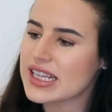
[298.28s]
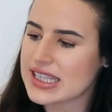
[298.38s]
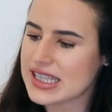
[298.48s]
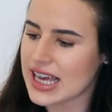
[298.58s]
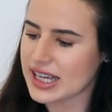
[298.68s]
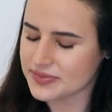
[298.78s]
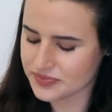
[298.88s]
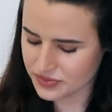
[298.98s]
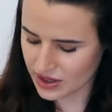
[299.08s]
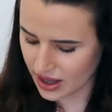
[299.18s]
this thing,
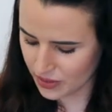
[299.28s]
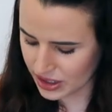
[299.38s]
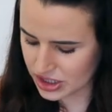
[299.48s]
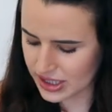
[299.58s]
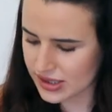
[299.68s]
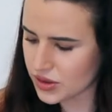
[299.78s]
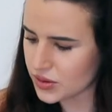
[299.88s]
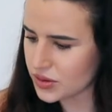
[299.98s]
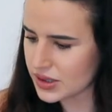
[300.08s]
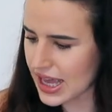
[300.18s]
which is
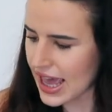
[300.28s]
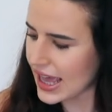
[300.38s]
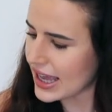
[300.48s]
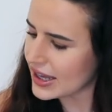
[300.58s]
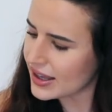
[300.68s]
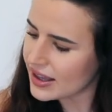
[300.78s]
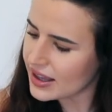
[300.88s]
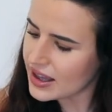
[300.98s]
called a